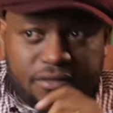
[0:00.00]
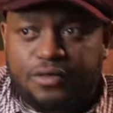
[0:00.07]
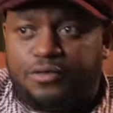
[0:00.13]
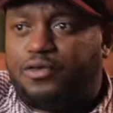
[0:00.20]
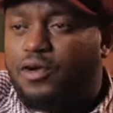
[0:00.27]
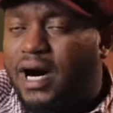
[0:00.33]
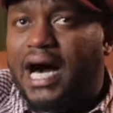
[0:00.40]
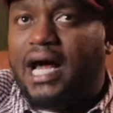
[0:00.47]

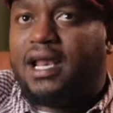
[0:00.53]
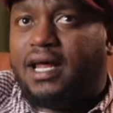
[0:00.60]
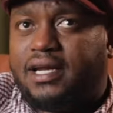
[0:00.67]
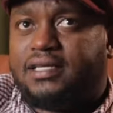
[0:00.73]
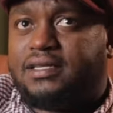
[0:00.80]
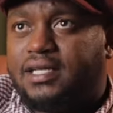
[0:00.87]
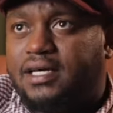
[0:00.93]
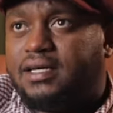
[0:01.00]
For Alan,
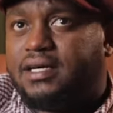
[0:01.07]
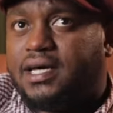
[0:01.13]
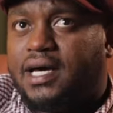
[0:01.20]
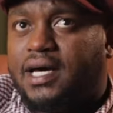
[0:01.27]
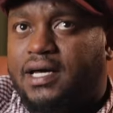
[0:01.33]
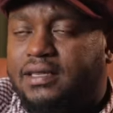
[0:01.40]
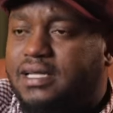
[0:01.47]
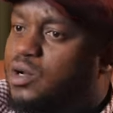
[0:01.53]
I think
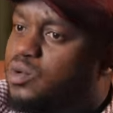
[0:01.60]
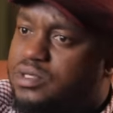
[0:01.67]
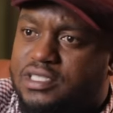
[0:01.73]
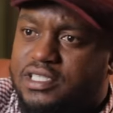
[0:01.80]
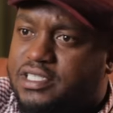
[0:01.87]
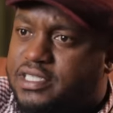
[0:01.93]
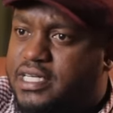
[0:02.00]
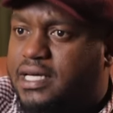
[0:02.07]
that was
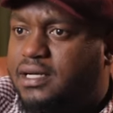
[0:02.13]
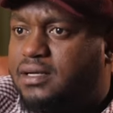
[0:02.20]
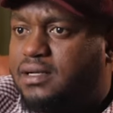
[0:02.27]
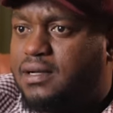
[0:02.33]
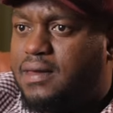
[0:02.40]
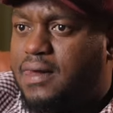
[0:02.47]
his deal.